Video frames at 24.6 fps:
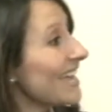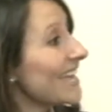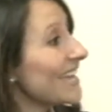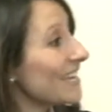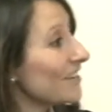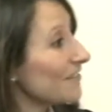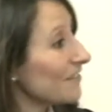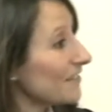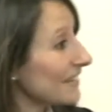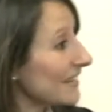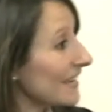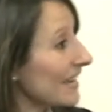
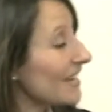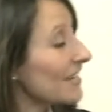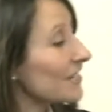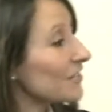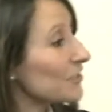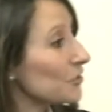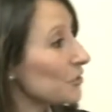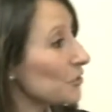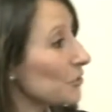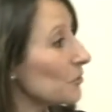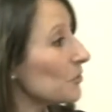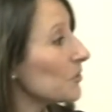If,
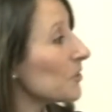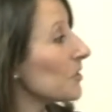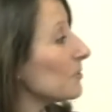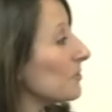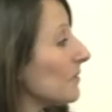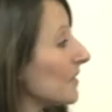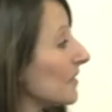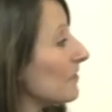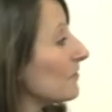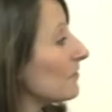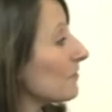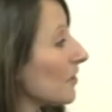again, you could
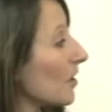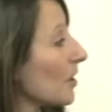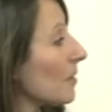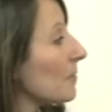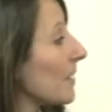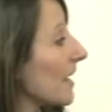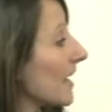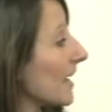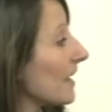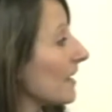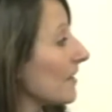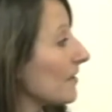be
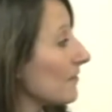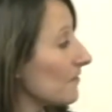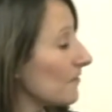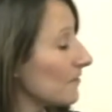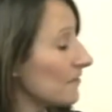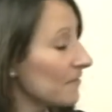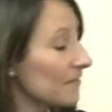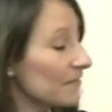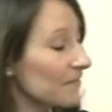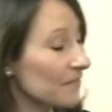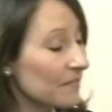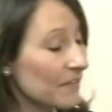from a
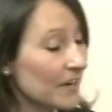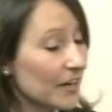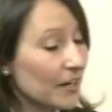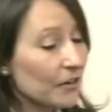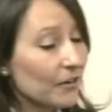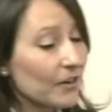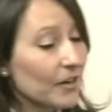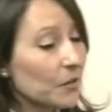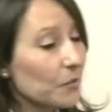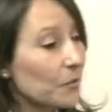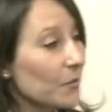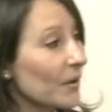
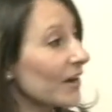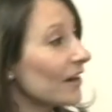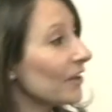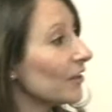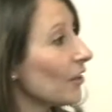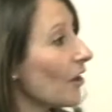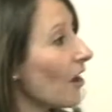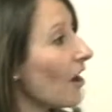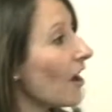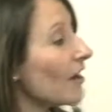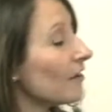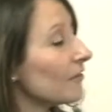very
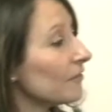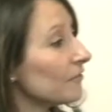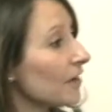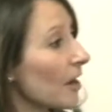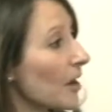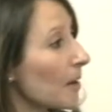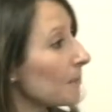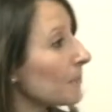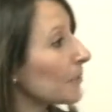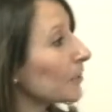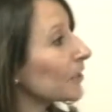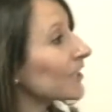well-off
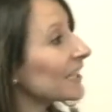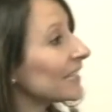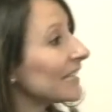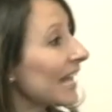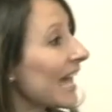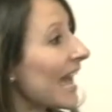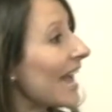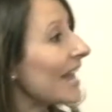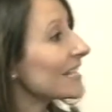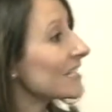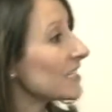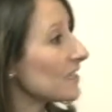
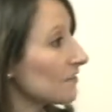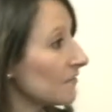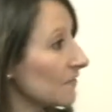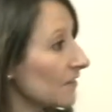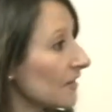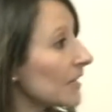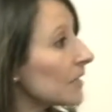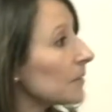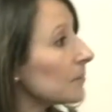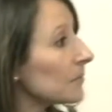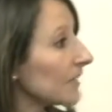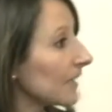upper-class
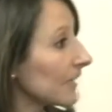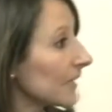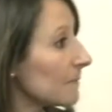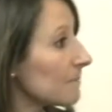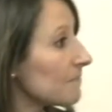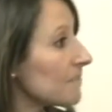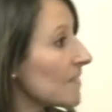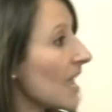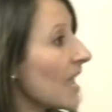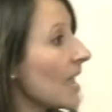family,